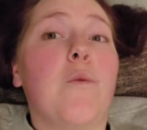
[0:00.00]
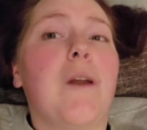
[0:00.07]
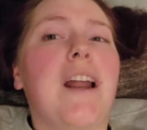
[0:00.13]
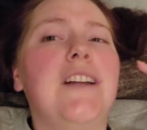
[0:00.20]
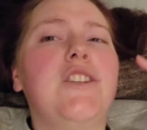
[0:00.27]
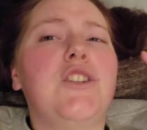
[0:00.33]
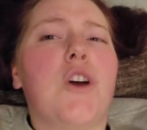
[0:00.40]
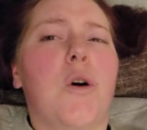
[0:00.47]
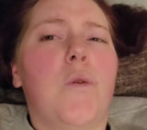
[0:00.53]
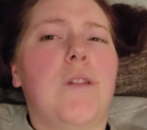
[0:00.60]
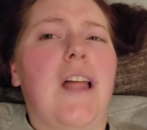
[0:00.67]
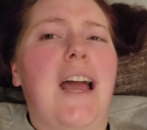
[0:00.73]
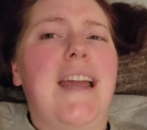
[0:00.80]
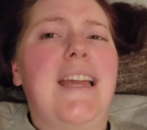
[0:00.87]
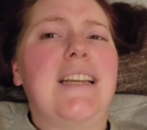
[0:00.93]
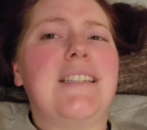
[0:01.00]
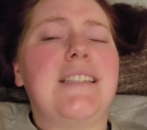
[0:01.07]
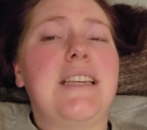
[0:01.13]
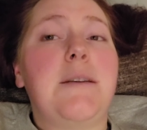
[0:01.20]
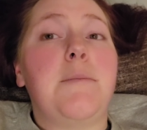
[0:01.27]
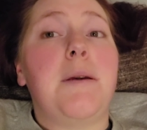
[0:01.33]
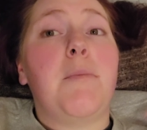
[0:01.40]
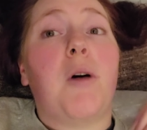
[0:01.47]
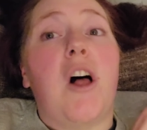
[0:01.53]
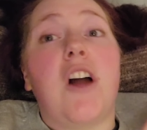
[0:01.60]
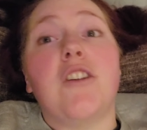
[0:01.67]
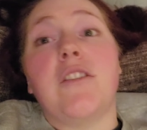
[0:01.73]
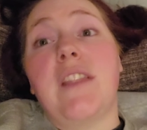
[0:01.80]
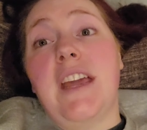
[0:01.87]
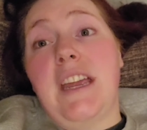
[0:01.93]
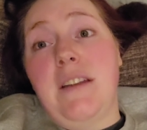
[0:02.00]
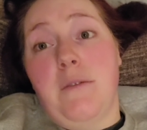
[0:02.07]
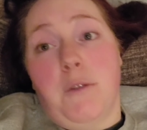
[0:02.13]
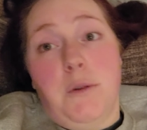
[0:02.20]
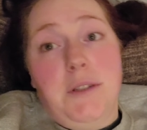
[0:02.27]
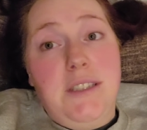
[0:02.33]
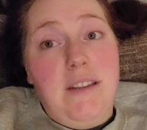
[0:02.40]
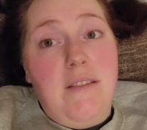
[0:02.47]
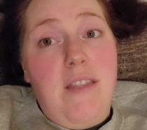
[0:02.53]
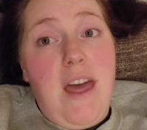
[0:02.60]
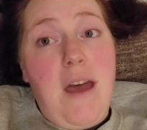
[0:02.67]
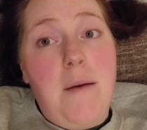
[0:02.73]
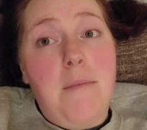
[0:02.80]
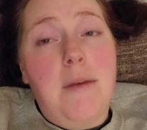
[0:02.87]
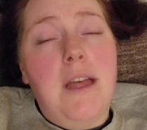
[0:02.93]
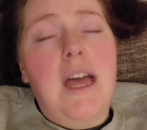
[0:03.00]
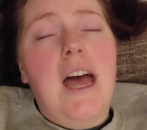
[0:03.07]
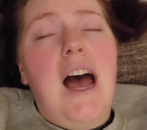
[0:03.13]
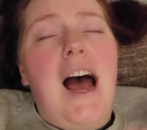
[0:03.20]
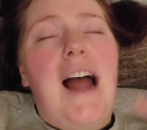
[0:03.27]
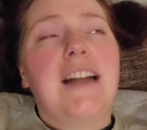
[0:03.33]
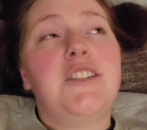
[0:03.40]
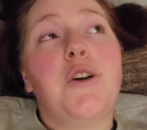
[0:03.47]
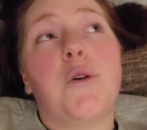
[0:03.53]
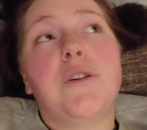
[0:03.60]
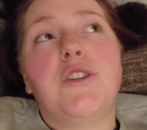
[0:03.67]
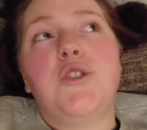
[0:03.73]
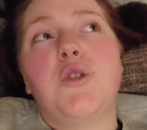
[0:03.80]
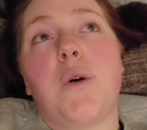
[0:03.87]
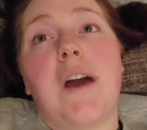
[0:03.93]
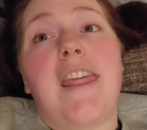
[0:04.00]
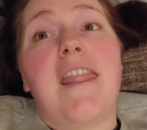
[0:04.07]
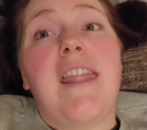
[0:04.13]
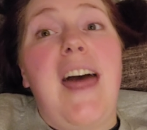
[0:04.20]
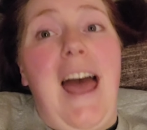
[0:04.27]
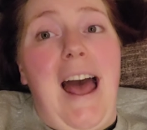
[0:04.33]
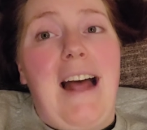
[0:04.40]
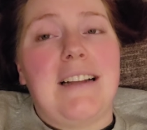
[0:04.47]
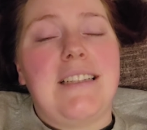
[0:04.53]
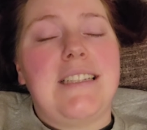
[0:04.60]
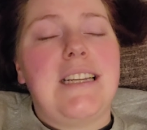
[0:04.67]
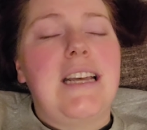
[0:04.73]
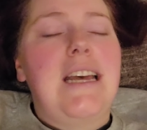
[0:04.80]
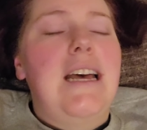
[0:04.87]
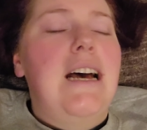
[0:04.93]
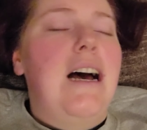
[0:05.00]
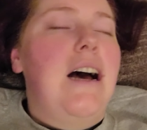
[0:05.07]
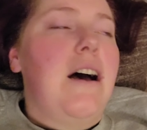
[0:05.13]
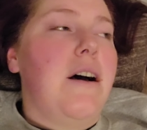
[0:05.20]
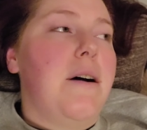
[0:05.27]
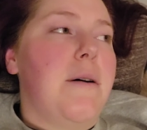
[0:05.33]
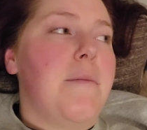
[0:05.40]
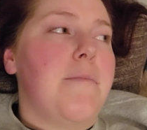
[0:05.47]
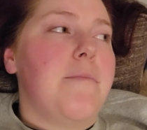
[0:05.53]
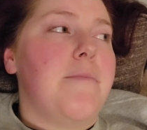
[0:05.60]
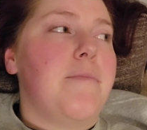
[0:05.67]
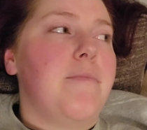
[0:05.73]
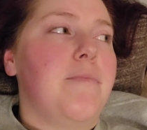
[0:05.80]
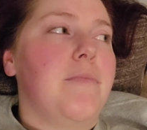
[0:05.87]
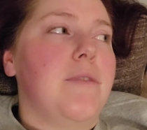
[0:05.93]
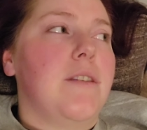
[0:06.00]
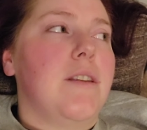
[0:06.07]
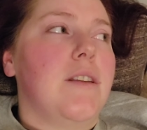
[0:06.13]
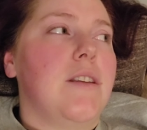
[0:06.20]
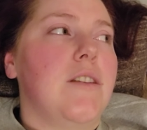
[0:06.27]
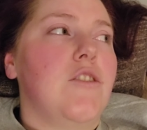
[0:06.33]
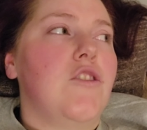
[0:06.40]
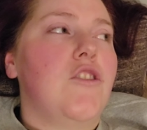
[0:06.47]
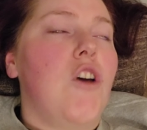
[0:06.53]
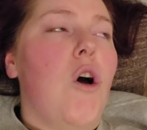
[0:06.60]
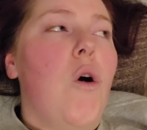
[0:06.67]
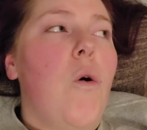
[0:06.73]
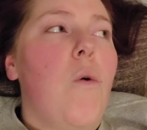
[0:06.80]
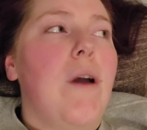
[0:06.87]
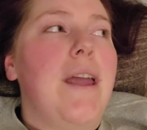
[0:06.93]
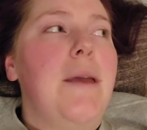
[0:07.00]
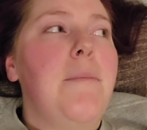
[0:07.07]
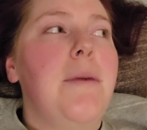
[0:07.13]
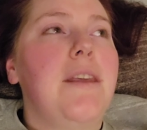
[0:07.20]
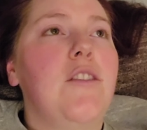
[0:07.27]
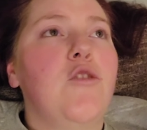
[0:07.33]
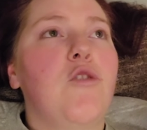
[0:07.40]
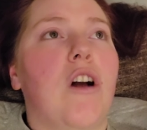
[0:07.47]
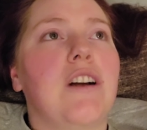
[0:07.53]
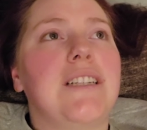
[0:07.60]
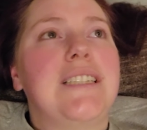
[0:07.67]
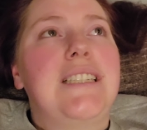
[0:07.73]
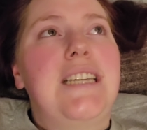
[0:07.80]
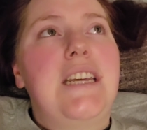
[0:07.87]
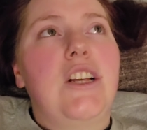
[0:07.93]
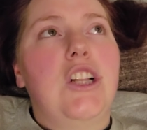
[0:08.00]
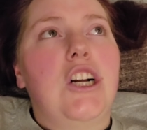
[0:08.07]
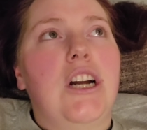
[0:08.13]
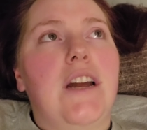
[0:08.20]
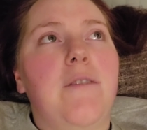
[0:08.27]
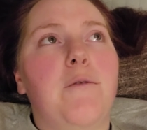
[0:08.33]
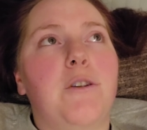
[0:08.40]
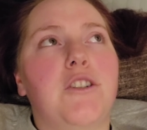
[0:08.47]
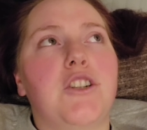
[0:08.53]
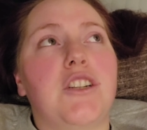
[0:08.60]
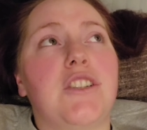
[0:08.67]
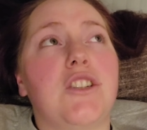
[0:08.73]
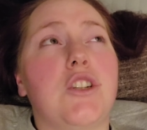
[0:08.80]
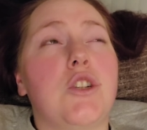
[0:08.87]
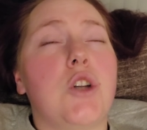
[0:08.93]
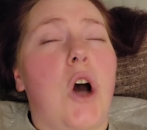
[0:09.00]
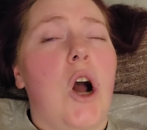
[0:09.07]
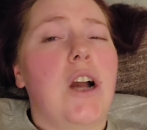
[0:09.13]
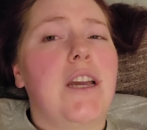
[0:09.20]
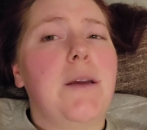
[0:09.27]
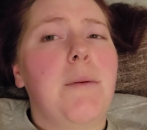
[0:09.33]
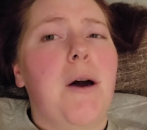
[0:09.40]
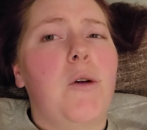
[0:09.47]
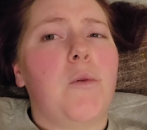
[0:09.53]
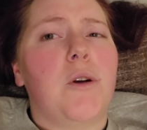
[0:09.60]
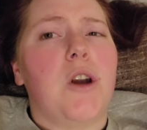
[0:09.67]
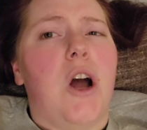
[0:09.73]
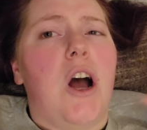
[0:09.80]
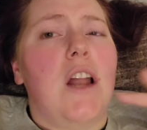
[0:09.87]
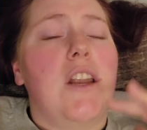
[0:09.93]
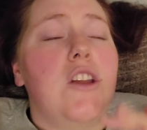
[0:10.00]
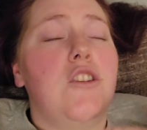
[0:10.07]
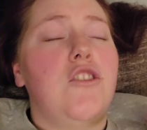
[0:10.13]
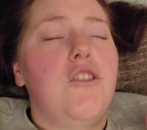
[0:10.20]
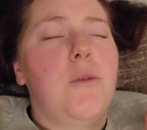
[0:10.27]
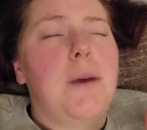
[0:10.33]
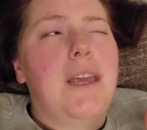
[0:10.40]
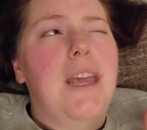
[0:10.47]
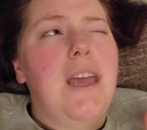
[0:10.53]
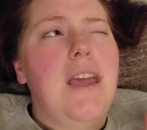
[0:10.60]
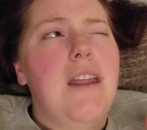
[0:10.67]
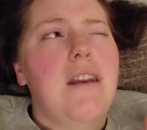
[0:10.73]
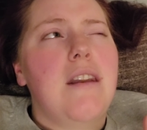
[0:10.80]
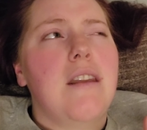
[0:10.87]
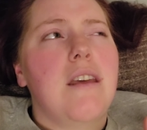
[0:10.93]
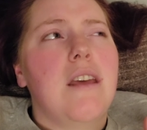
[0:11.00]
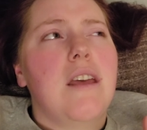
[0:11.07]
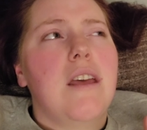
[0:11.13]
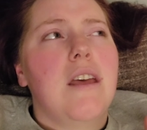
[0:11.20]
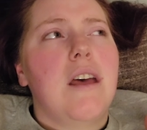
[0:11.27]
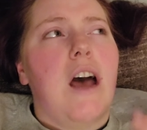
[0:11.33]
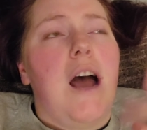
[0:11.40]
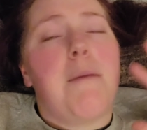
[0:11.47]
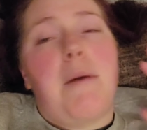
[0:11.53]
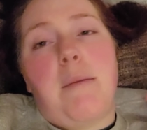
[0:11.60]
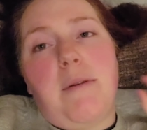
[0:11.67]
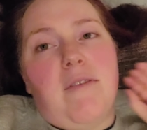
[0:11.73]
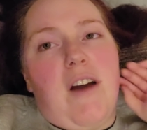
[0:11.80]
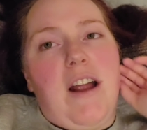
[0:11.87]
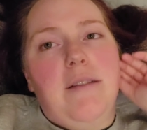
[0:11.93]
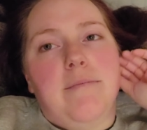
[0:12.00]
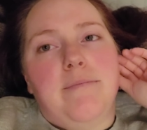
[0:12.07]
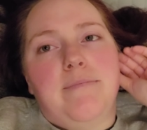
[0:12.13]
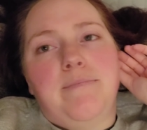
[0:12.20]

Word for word: What I don't like is seeing people under the influence of them. I don't enjoy that. Um, so him being the drug dealer, if we're just talking about it, we're not doing it, I might be fine.